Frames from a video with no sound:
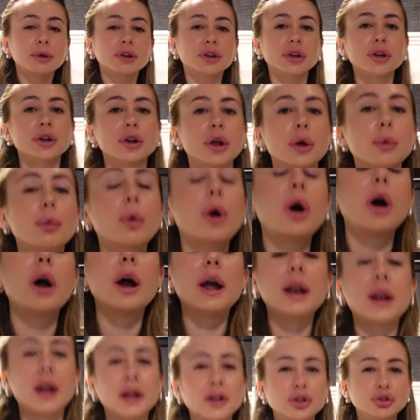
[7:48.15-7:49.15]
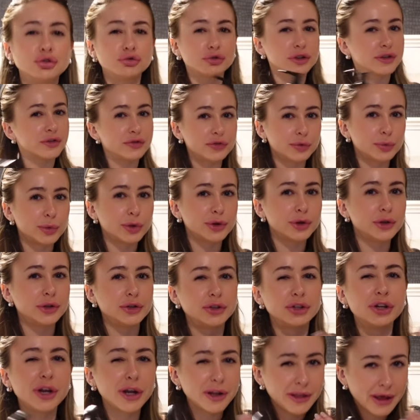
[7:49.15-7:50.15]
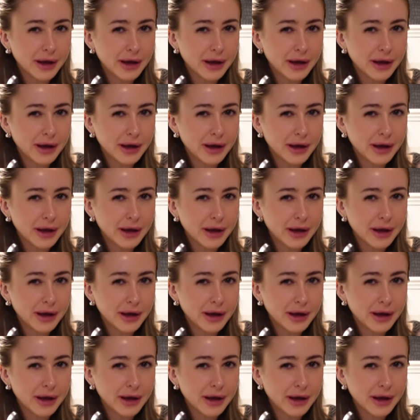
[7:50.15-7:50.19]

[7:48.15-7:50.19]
I don't know why, like driftwood, you know,